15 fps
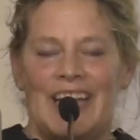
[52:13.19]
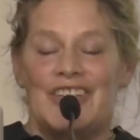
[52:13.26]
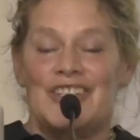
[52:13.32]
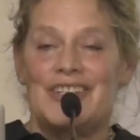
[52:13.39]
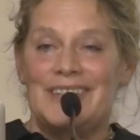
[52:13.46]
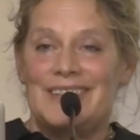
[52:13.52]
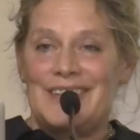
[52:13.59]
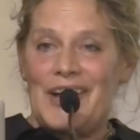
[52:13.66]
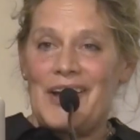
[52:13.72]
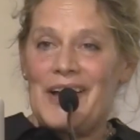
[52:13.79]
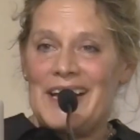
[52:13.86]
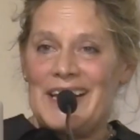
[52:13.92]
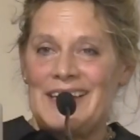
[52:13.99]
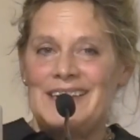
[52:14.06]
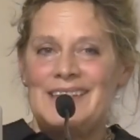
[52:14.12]
She
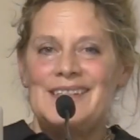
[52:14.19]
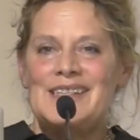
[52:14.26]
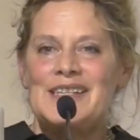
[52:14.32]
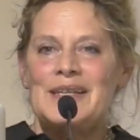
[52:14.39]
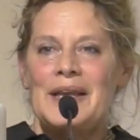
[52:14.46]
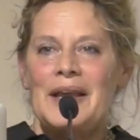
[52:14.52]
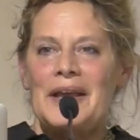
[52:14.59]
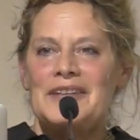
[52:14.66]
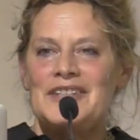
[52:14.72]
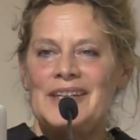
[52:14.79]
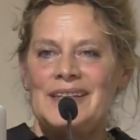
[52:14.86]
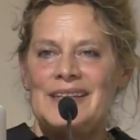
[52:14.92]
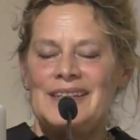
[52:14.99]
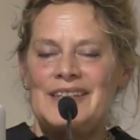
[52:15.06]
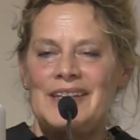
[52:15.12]
dies.
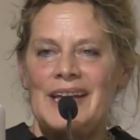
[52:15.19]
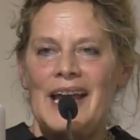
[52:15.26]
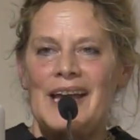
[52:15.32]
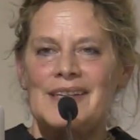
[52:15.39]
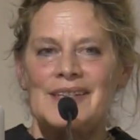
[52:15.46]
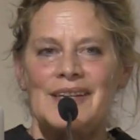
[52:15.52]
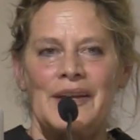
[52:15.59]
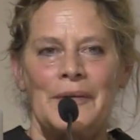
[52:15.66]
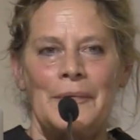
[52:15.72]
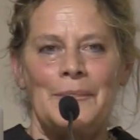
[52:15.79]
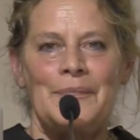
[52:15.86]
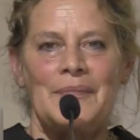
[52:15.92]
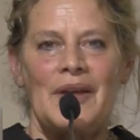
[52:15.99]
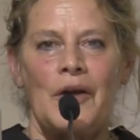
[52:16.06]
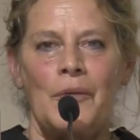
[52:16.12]
She has
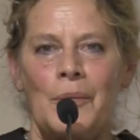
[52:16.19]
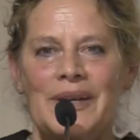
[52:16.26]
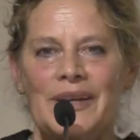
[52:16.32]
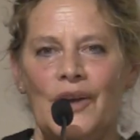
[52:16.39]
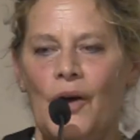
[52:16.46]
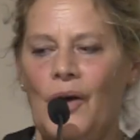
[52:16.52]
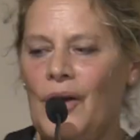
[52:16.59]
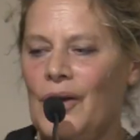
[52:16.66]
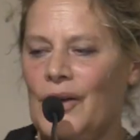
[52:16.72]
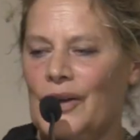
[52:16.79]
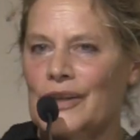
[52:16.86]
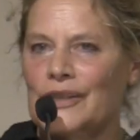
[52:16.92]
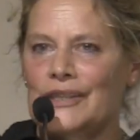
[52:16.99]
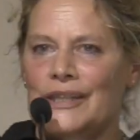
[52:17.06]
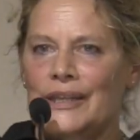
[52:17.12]
a weak
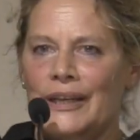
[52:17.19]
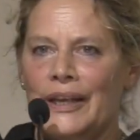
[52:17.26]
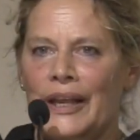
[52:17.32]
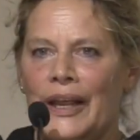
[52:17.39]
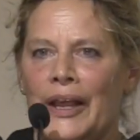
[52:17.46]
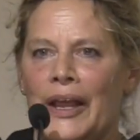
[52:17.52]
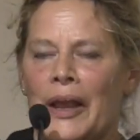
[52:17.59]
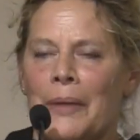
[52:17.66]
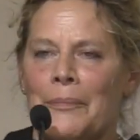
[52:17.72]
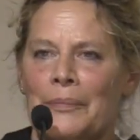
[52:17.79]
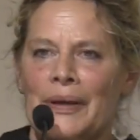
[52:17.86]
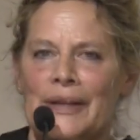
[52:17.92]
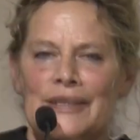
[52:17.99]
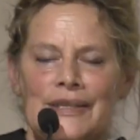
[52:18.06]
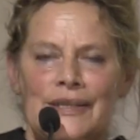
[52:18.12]
heart,
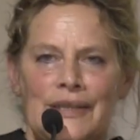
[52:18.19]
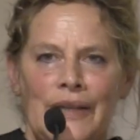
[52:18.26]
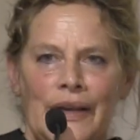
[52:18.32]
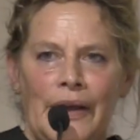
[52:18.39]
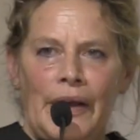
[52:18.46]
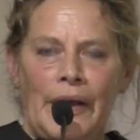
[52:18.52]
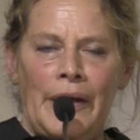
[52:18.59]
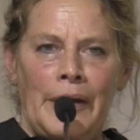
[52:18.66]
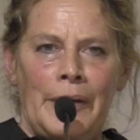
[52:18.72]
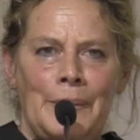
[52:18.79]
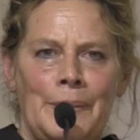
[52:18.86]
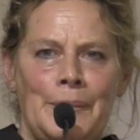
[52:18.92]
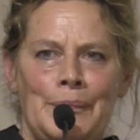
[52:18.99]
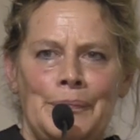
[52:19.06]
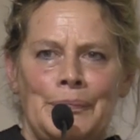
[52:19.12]
but
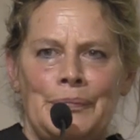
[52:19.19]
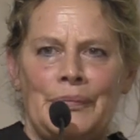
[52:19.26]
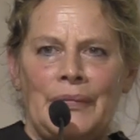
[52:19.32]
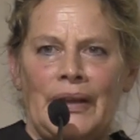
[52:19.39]
and